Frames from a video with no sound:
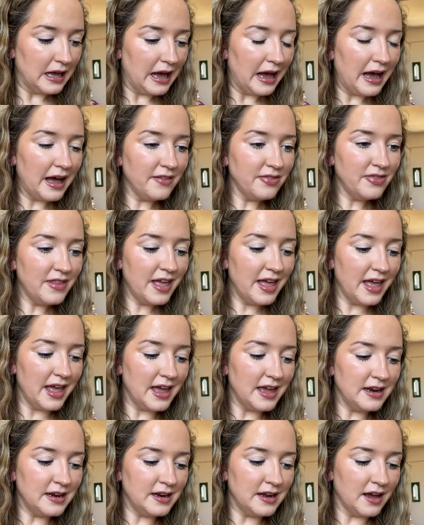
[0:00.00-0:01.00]
And
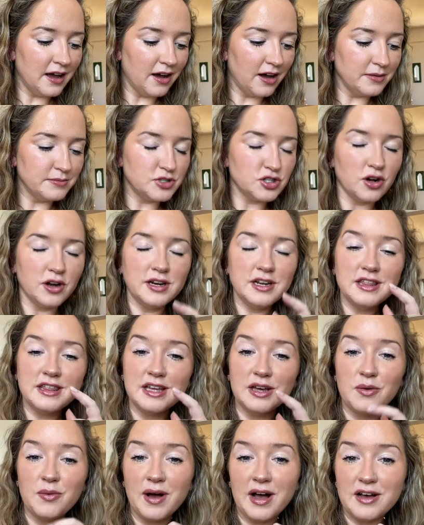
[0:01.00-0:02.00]
then I'm trying to
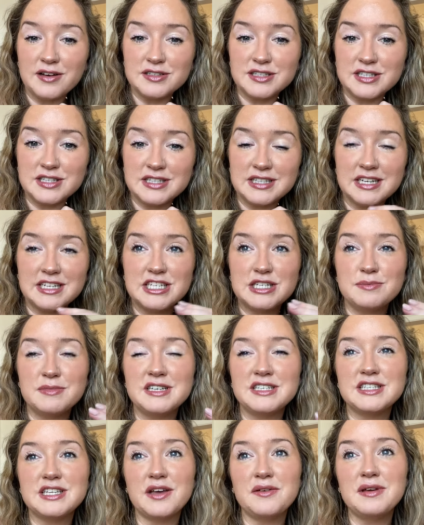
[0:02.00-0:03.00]
think what else you said to me.
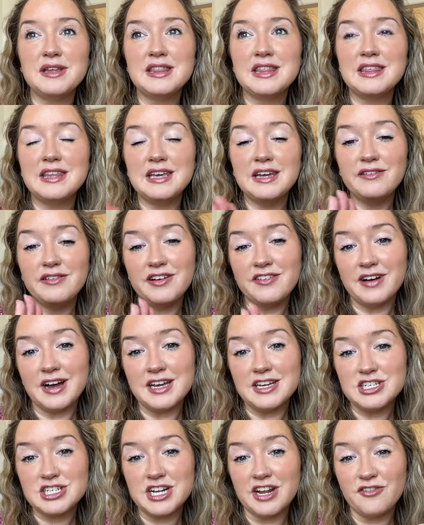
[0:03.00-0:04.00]
So in theory,
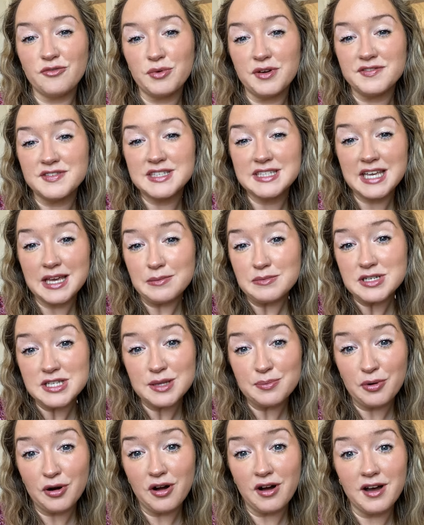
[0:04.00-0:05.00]
Rachel, if we've skipped the
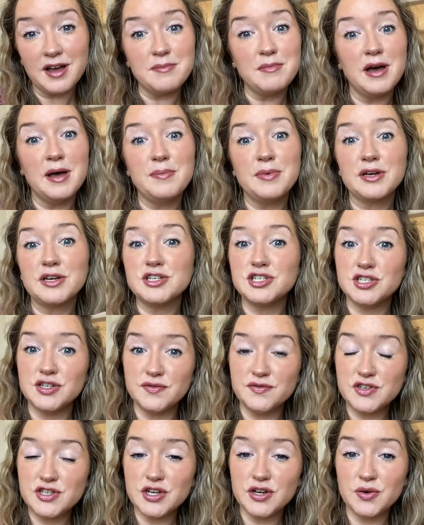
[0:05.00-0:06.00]
primer because
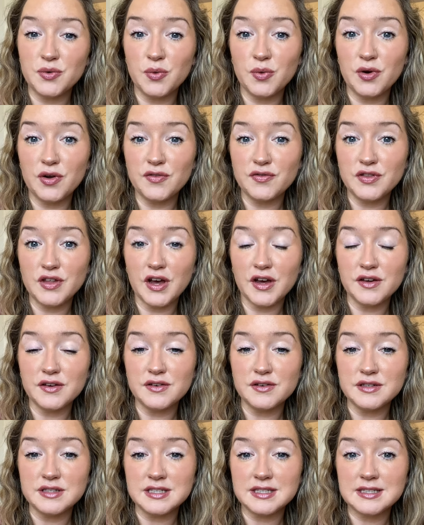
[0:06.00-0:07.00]
you've done all of
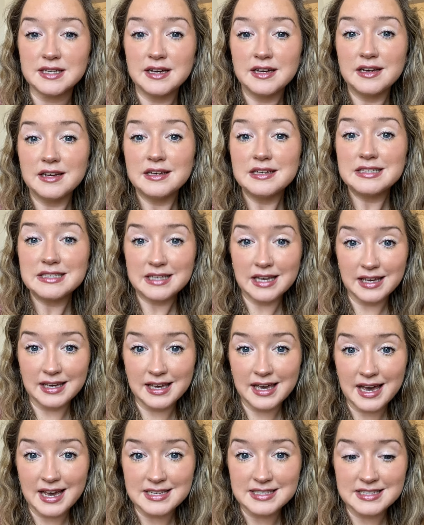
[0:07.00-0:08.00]
those,
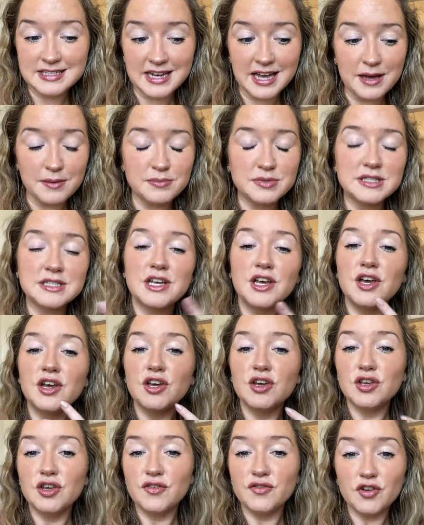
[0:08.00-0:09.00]
skincare steps.
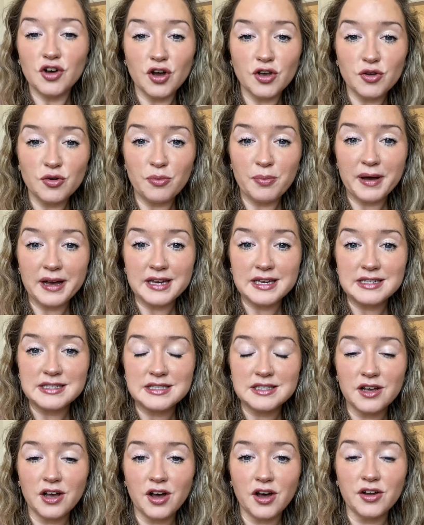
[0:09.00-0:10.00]
You've got your
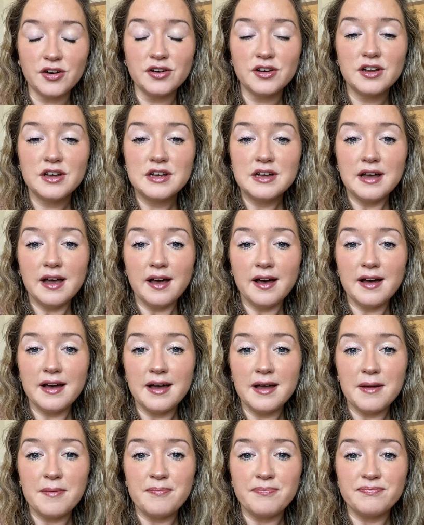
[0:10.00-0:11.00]
base on.
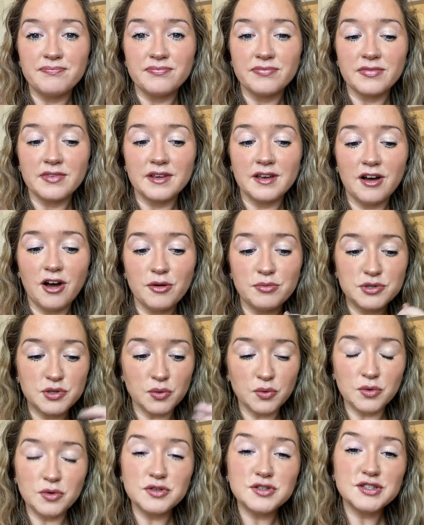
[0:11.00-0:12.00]
I would
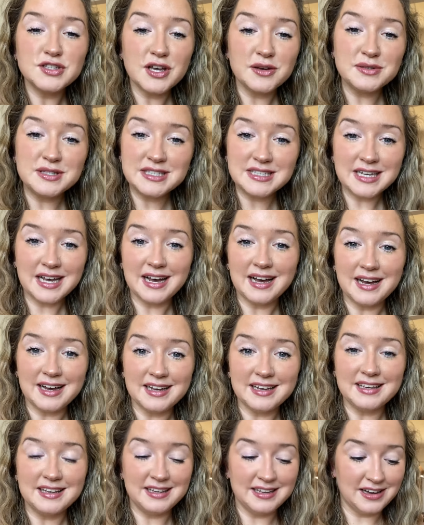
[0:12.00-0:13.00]
also
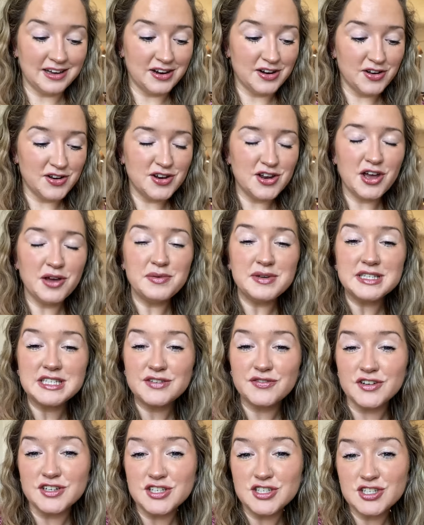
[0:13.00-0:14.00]
say, and I know it's
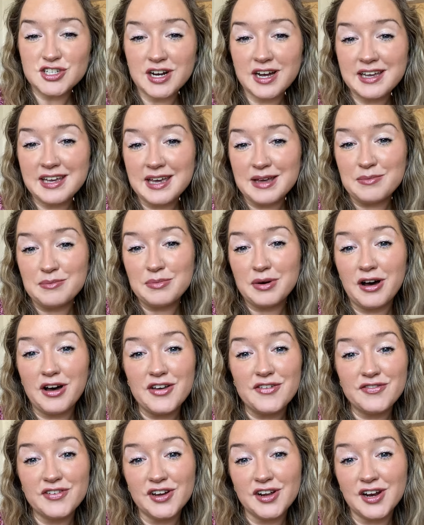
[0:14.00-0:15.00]
frustrating, but I
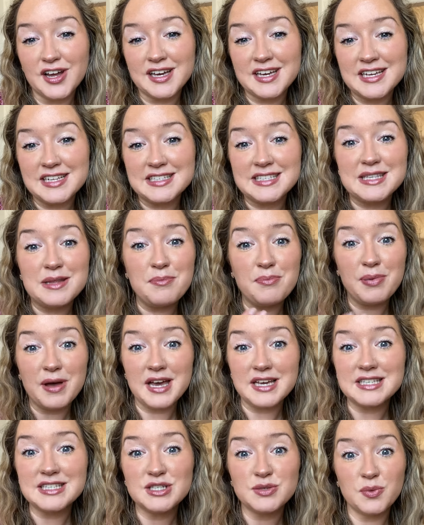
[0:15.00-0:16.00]
feel like it's the
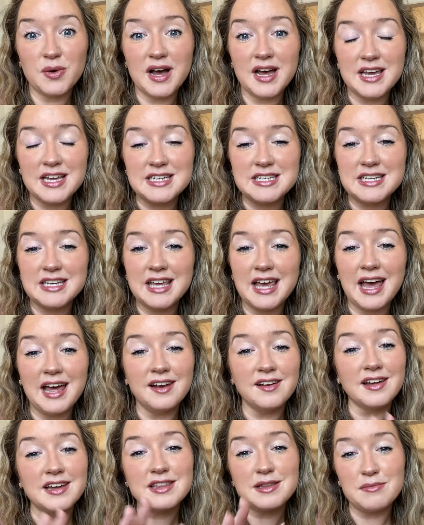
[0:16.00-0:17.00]
best way to get
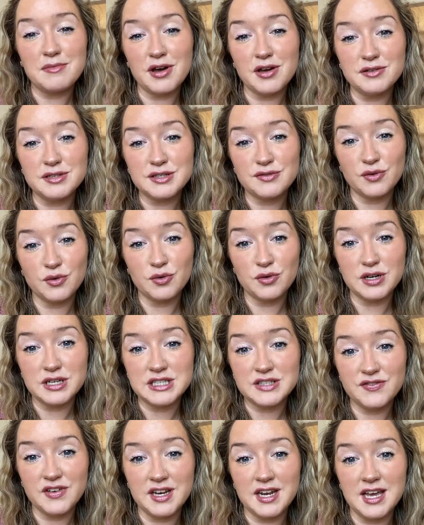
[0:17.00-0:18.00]
like the most
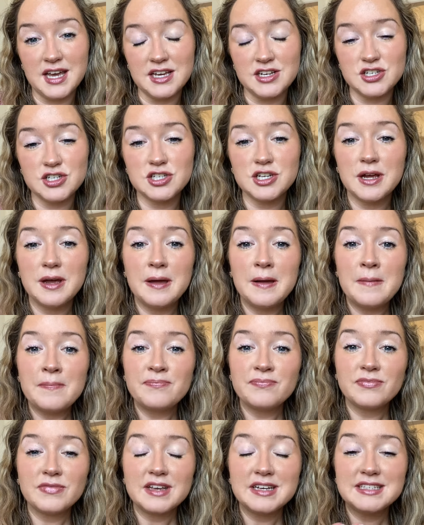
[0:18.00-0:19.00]
flawless finish.
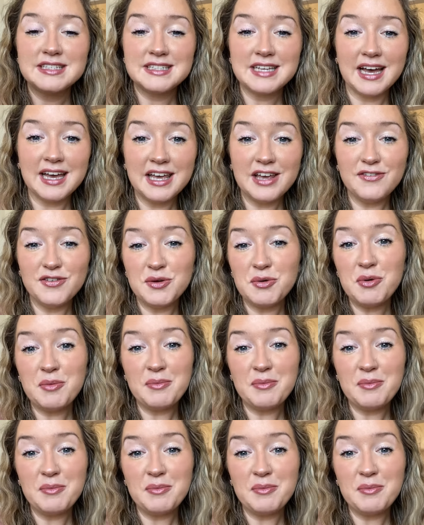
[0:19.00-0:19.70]
Say if you were